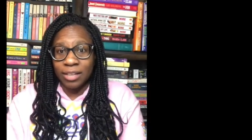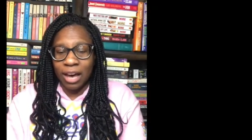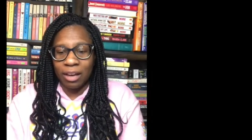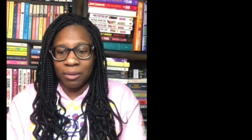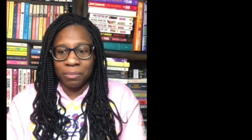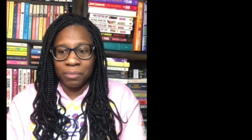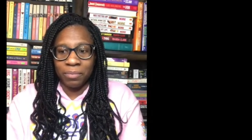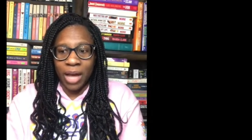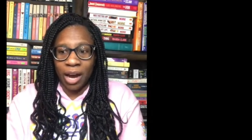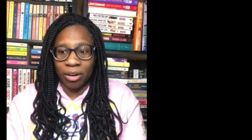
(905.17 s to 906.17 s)

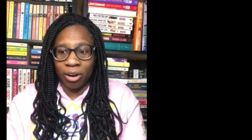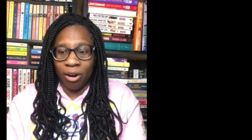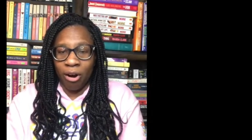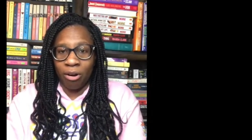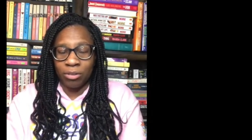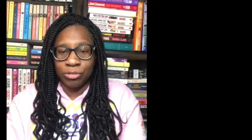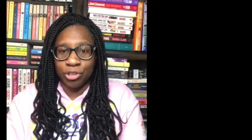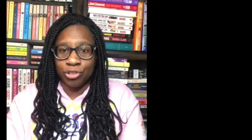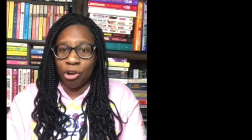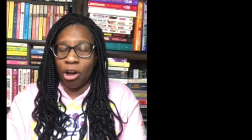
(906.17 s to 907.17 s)
that are all
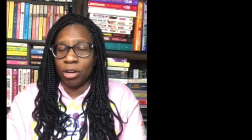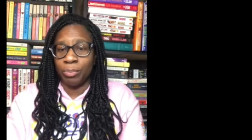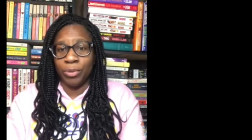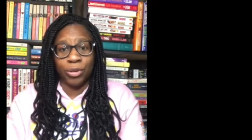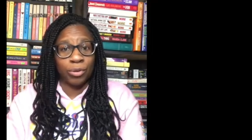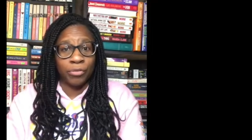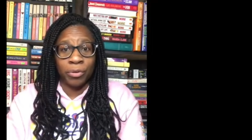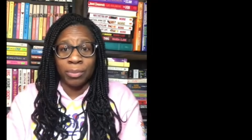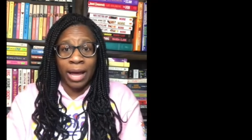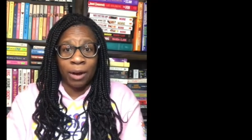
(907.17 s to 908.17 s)
strong, beautiful
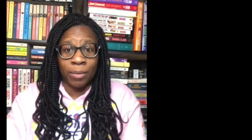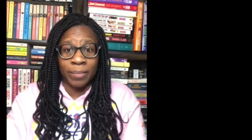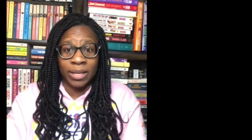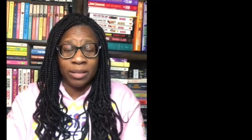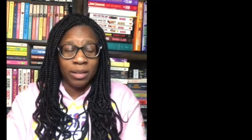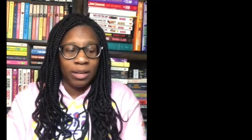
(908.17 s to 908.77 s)
Black women.